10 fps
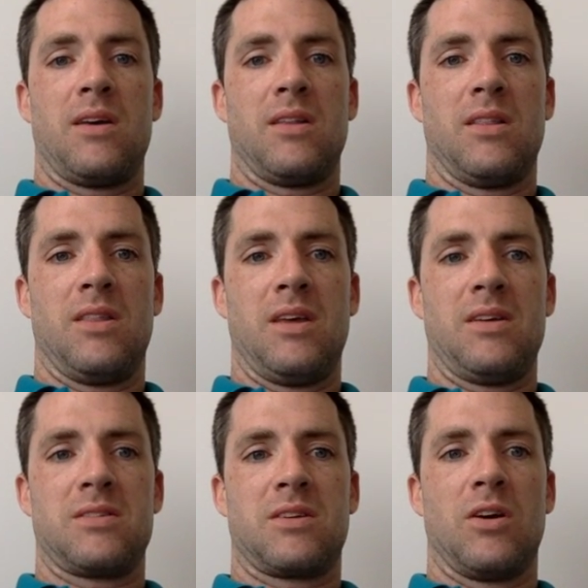
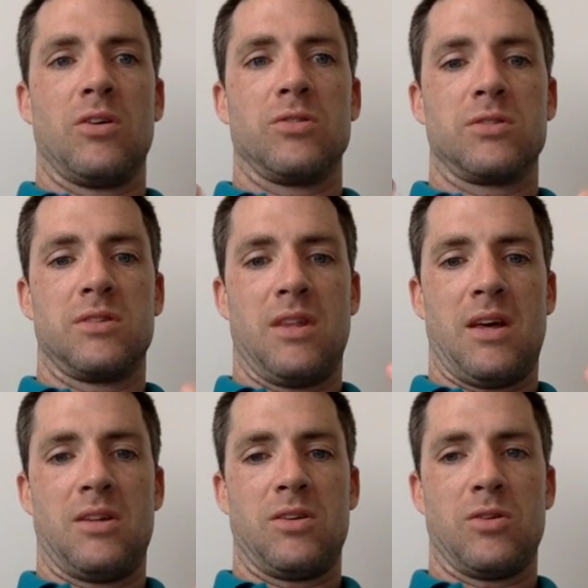these goals, they
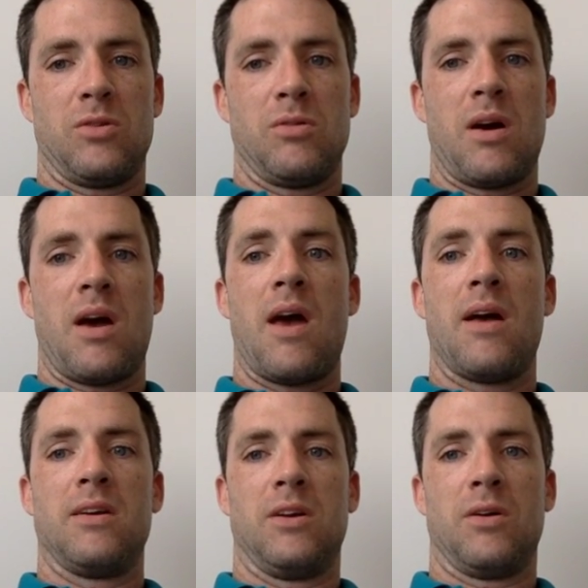do
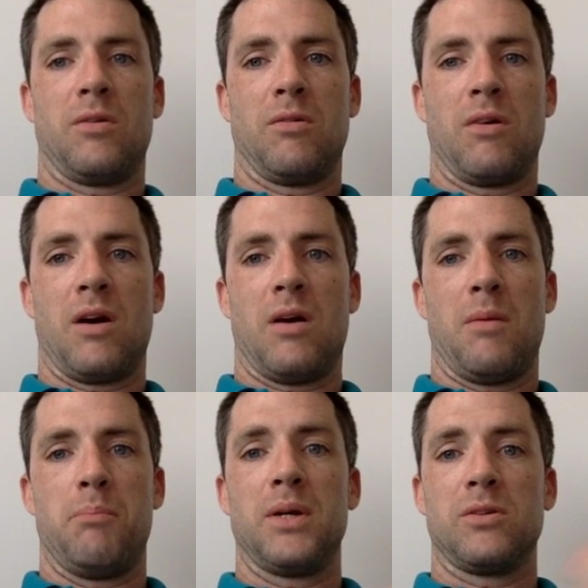
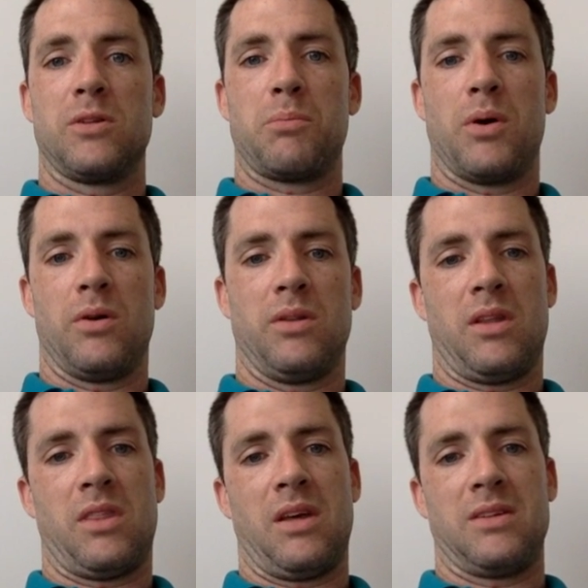build upon the
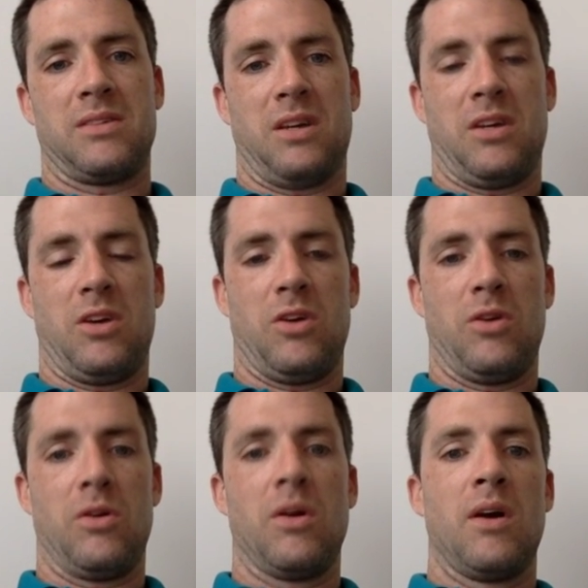things that you
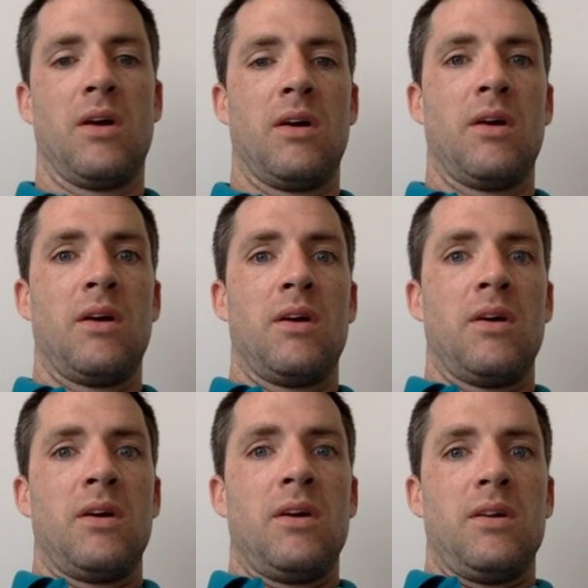
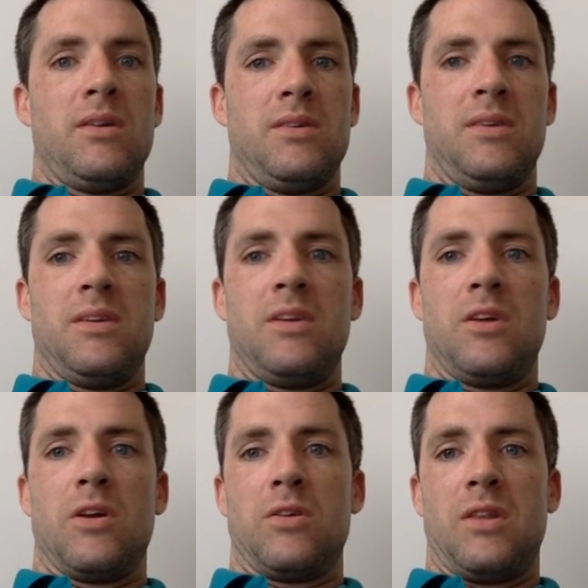
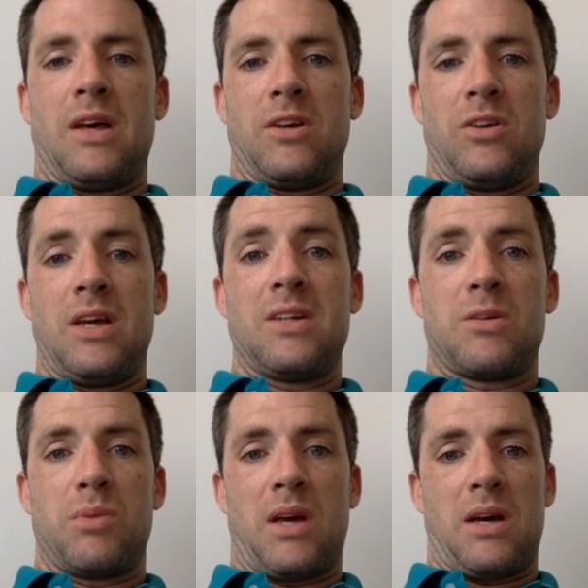need to
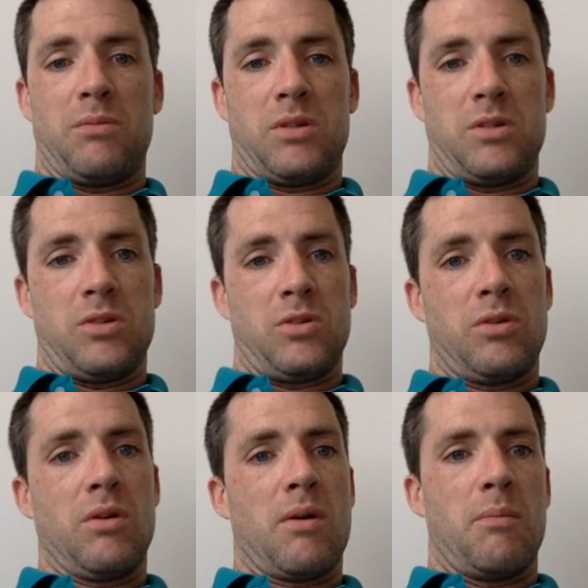be able to do,
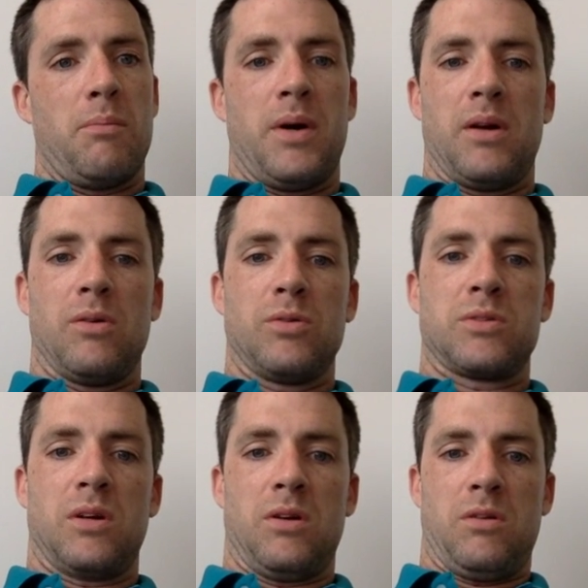but
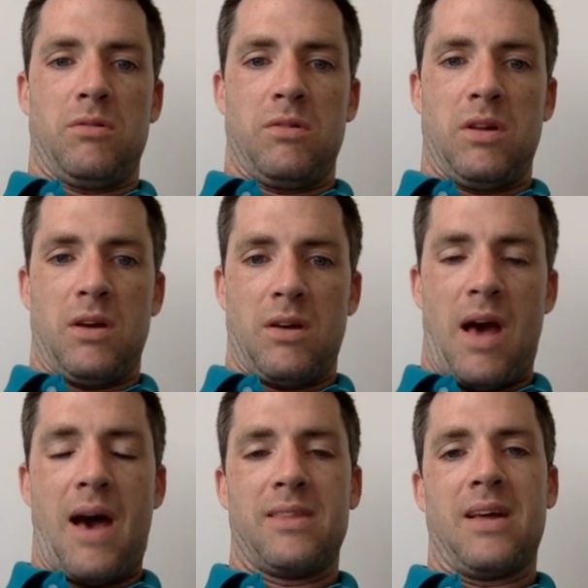also
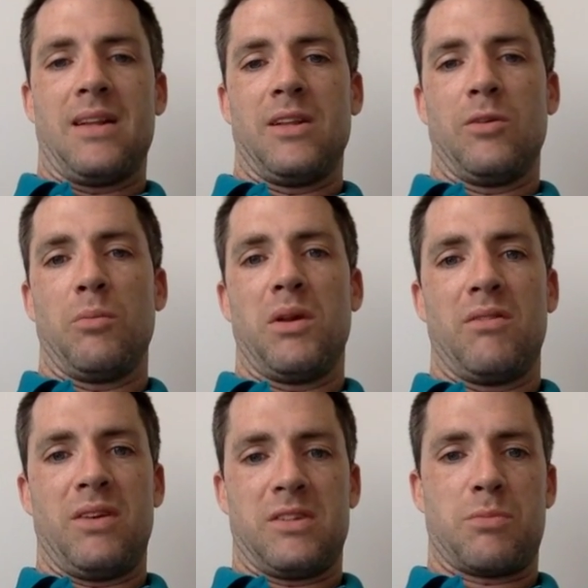add that little bit of
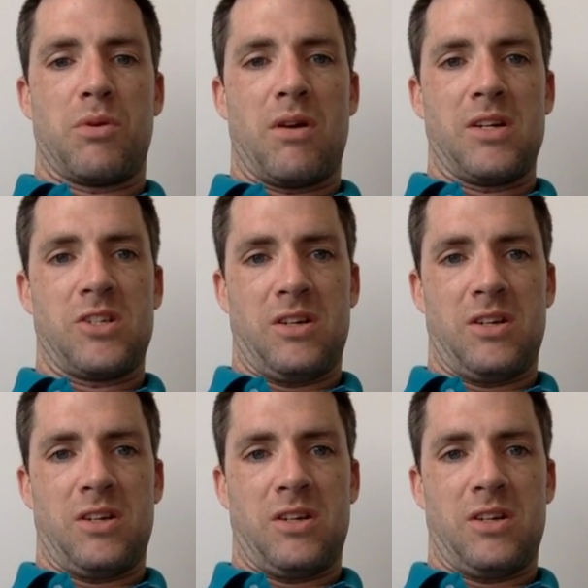inspiration,